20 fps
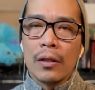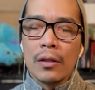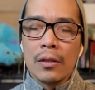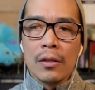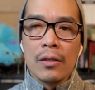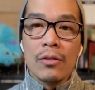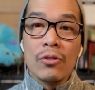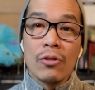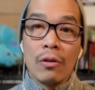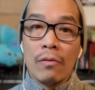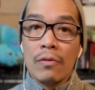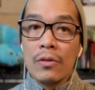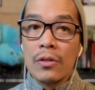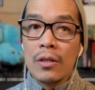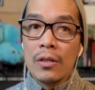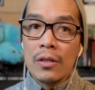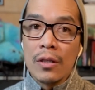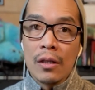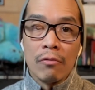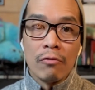and
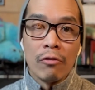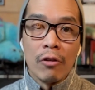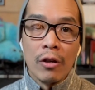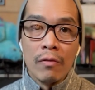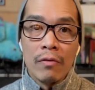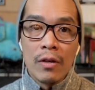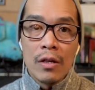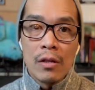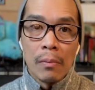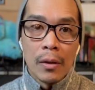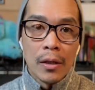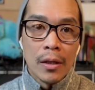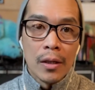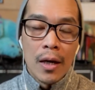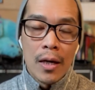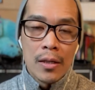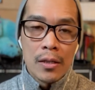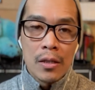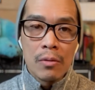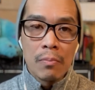services in front of as many
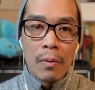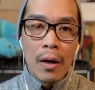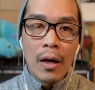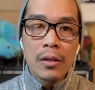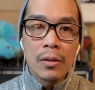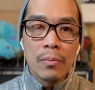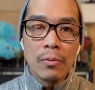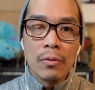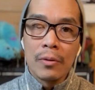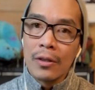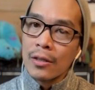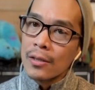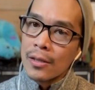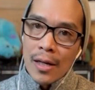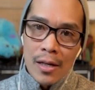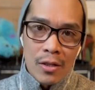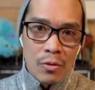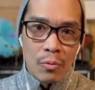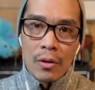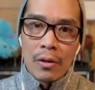eyes as possible because
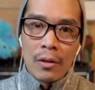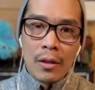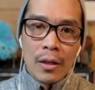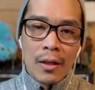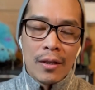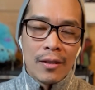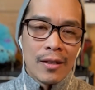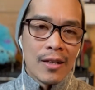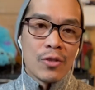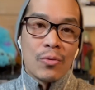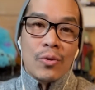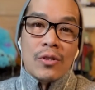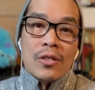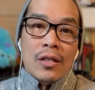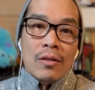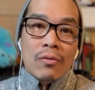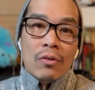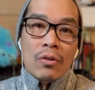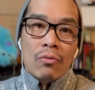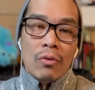that's what that's what
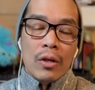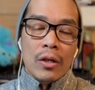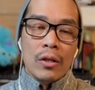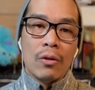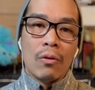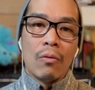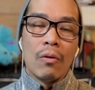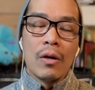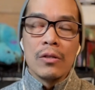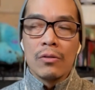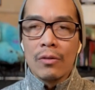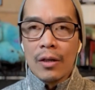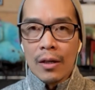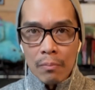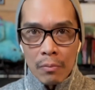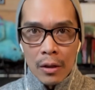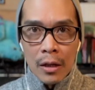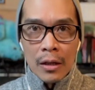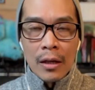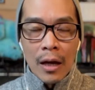TV and radio was, right?
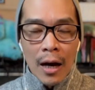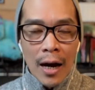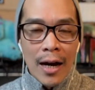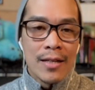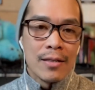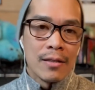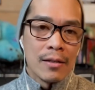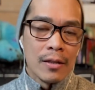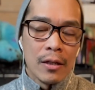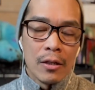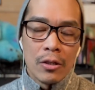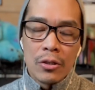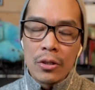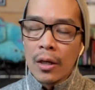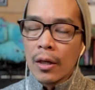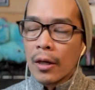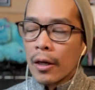Eyes and ears.